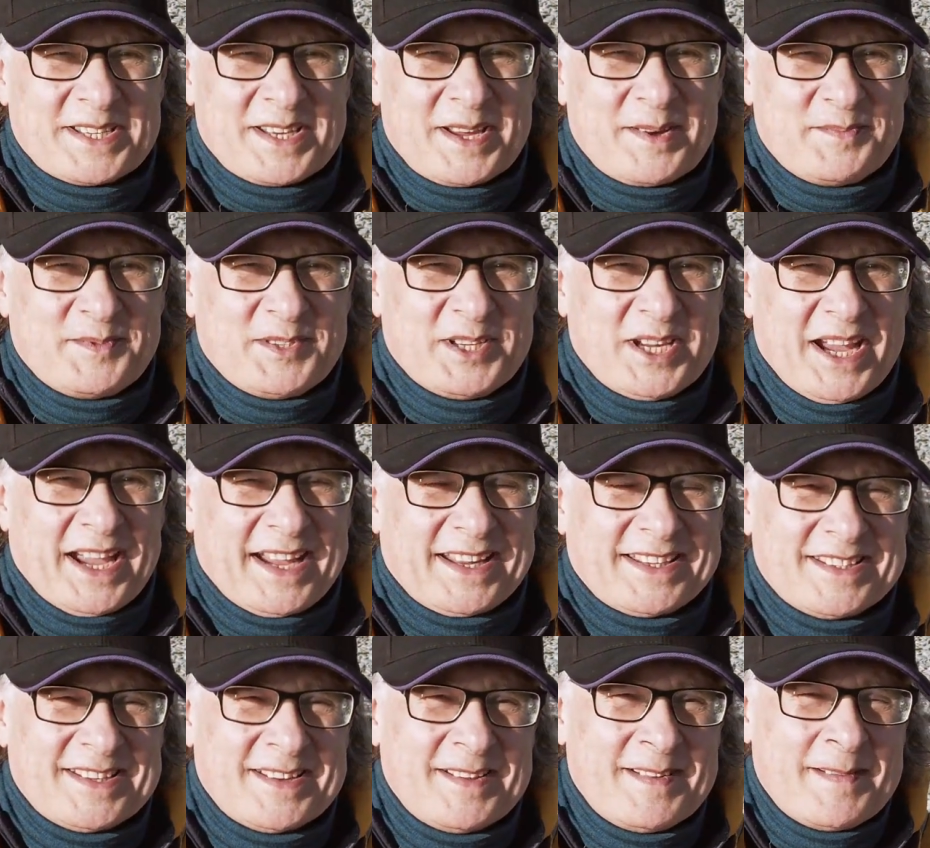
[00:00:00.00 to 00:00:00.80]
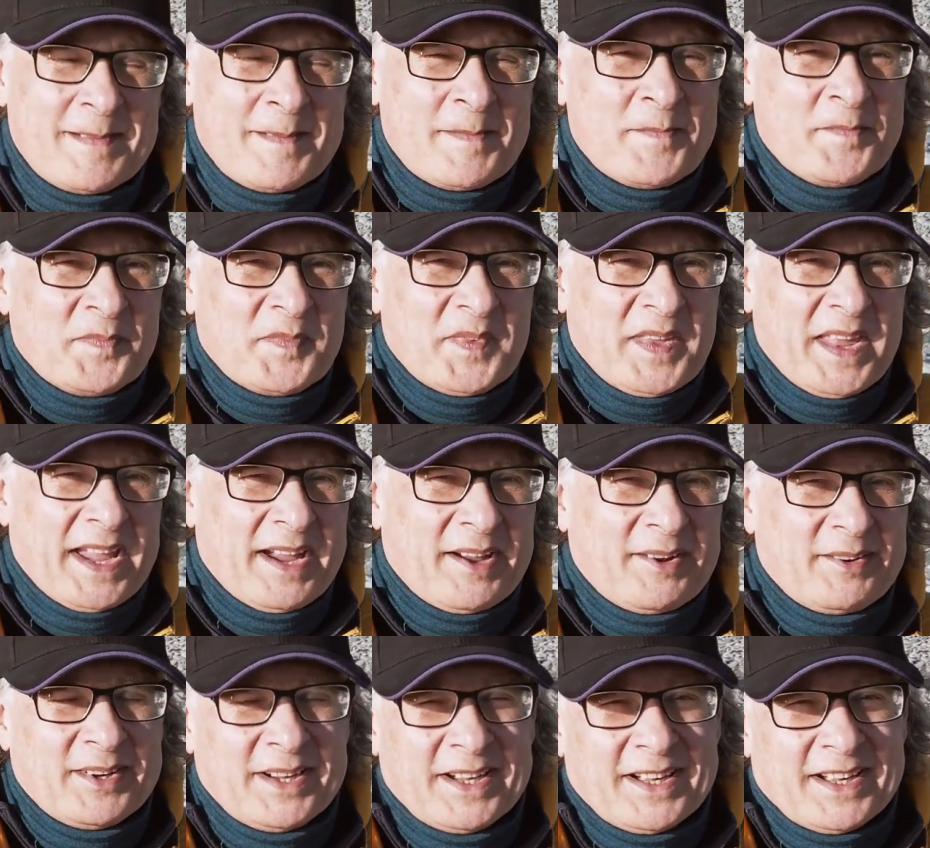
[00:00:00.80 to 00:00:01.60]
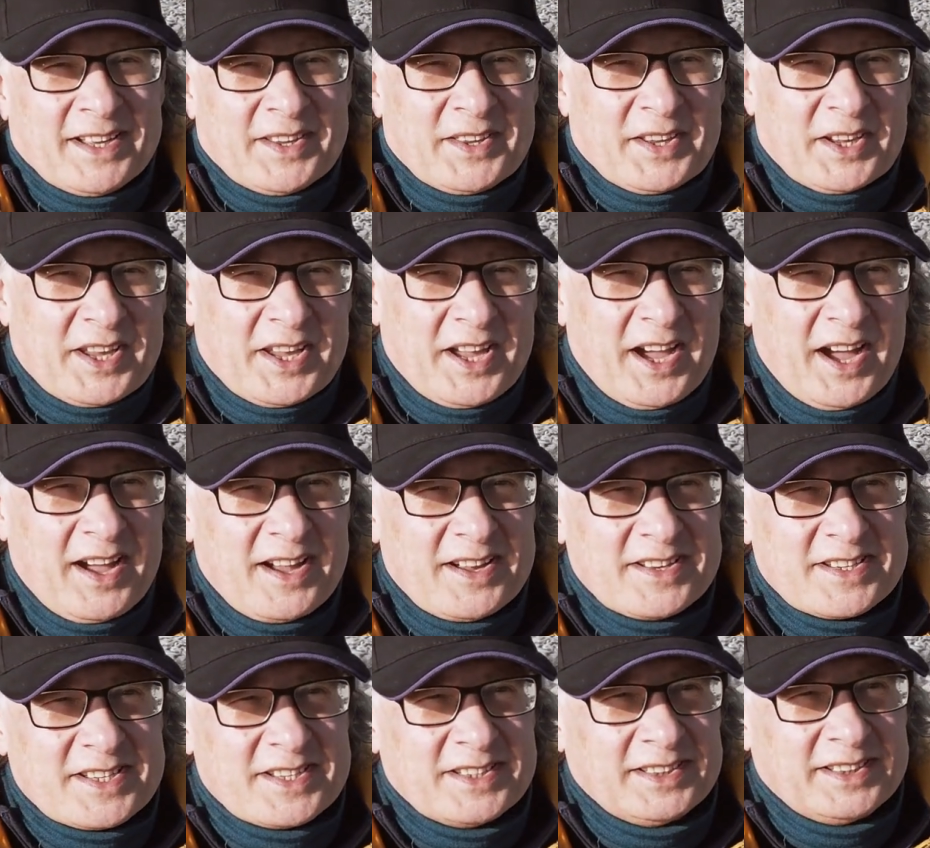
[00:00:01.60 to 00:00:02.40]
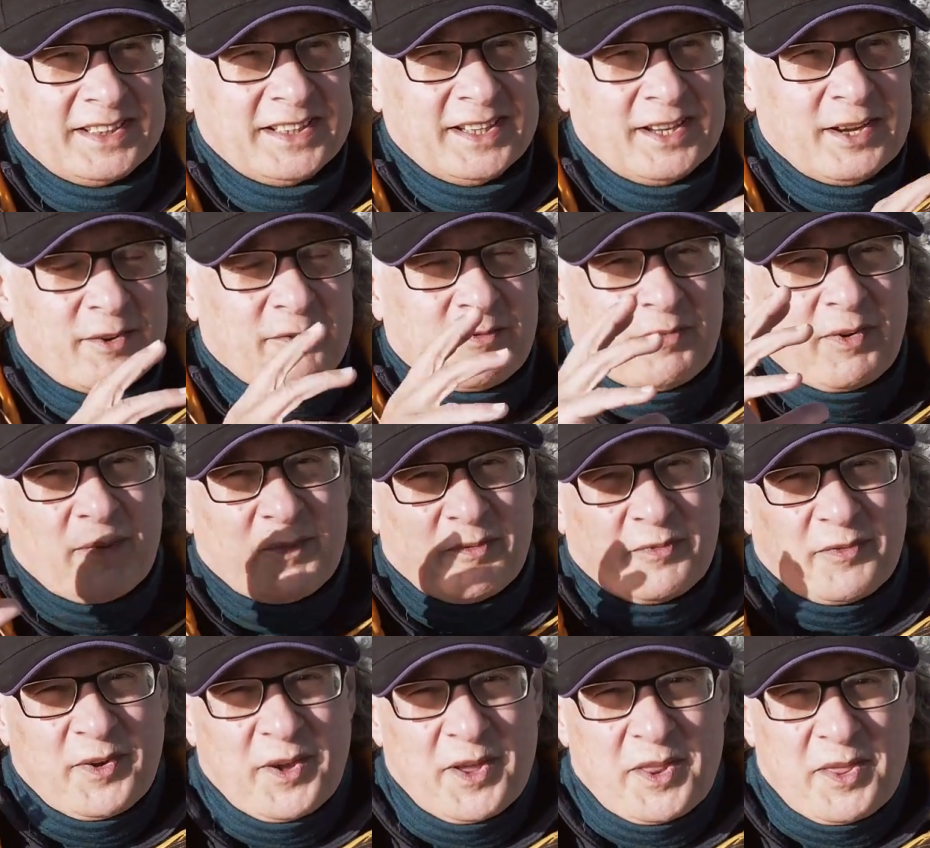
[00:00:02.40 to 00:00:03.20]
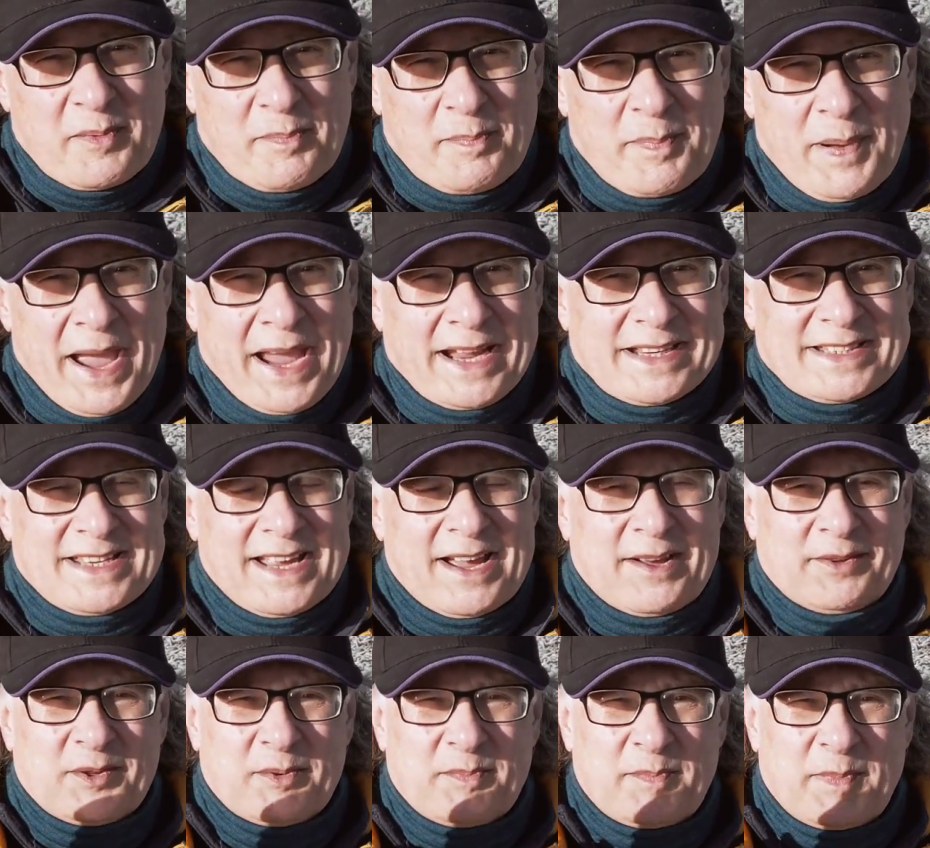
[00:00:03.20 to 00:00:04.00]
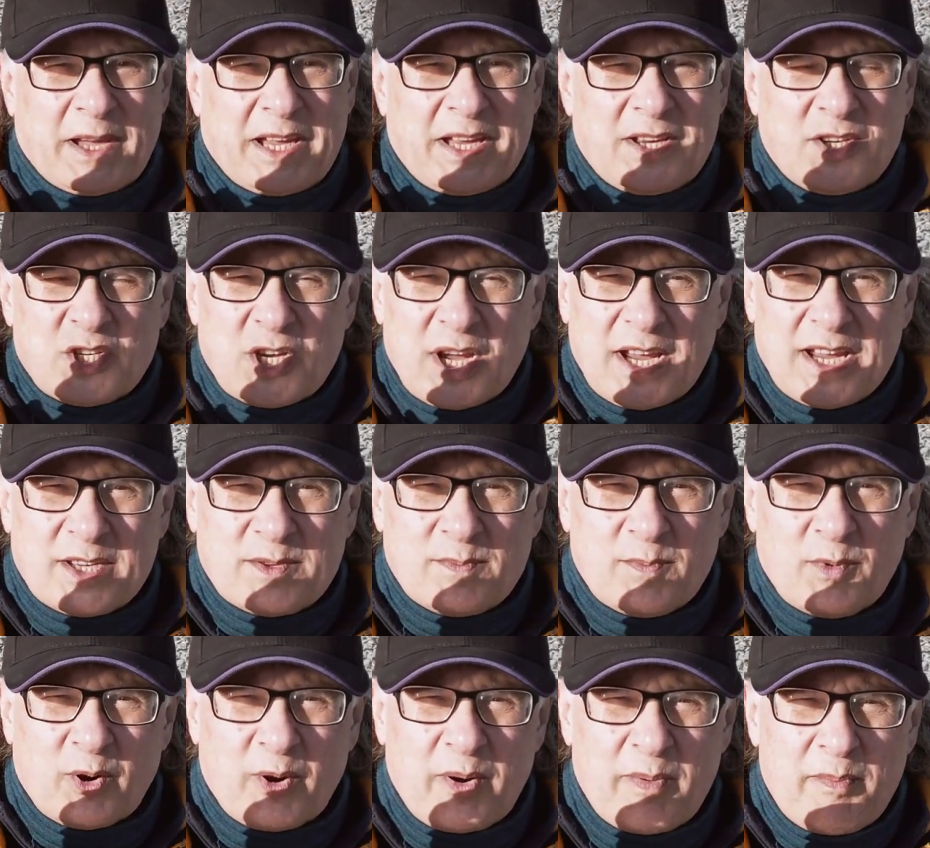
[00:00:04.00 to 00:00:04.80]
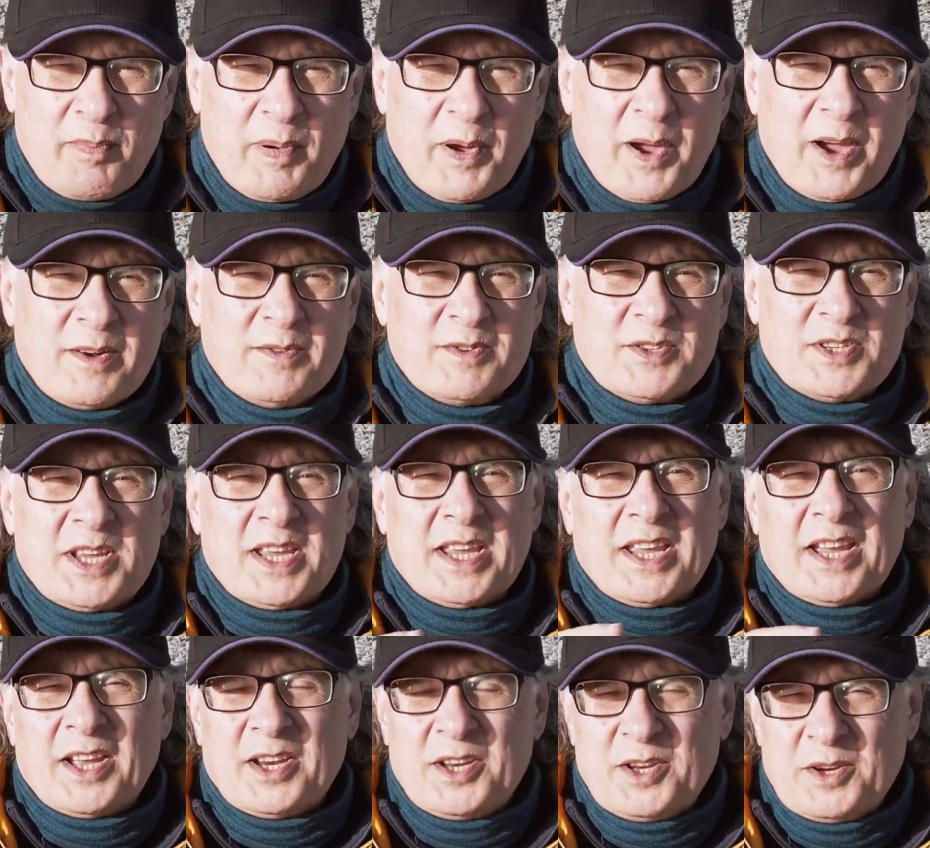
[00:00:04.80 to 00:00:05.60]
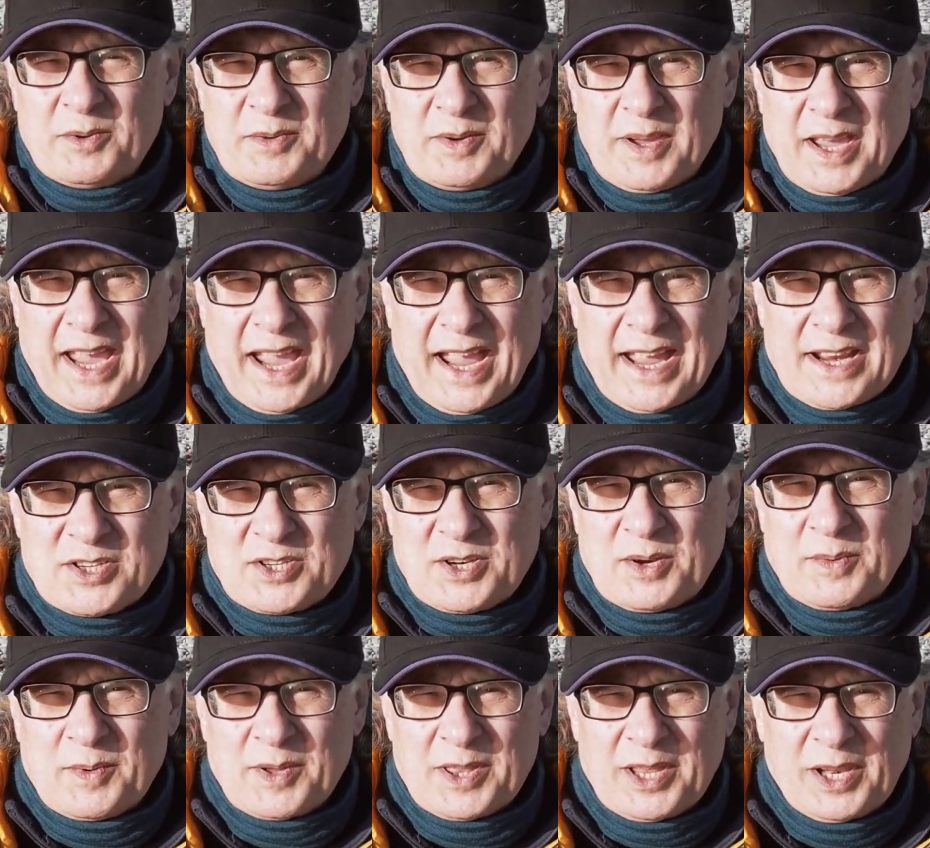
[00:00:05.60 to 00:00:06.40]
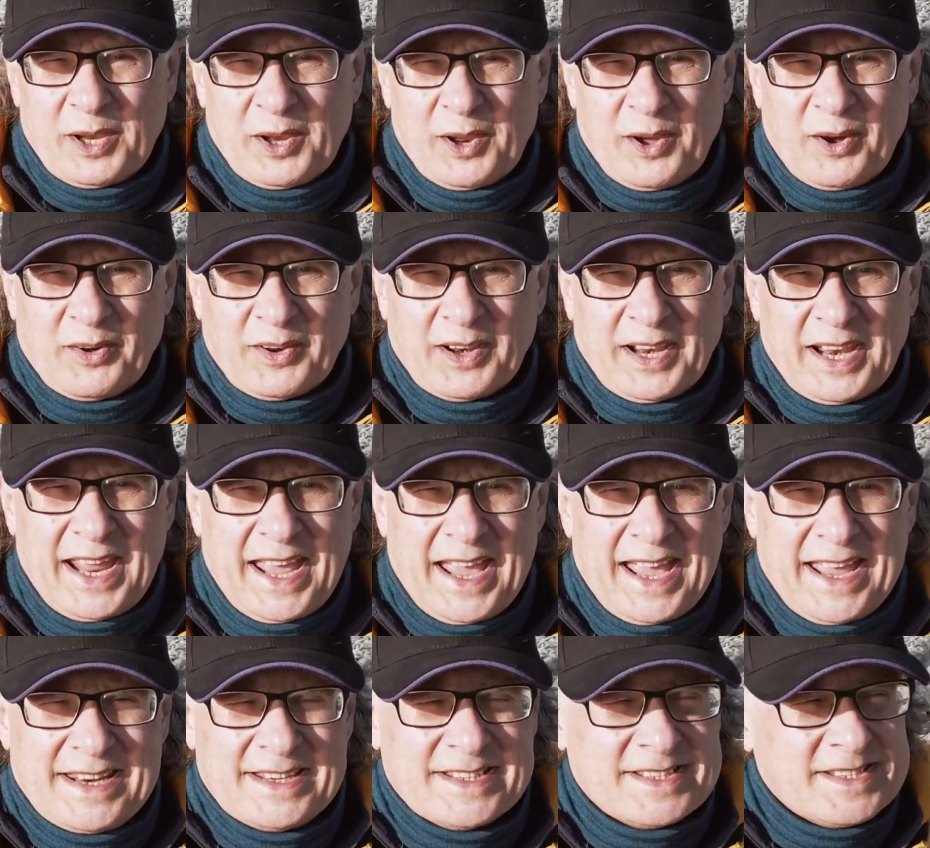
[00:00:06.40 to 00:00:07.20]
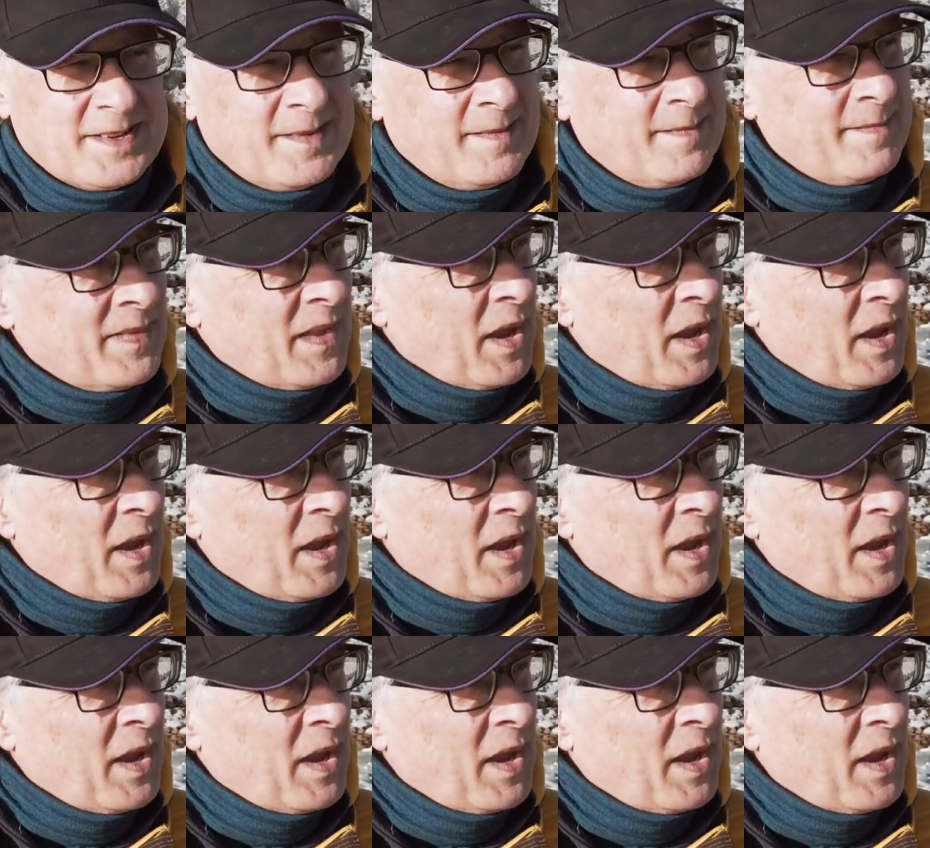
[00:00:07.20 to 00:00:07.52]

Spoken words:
subject. Now, the castle from further back down the beach is more imposing and you can catch it with a long lens.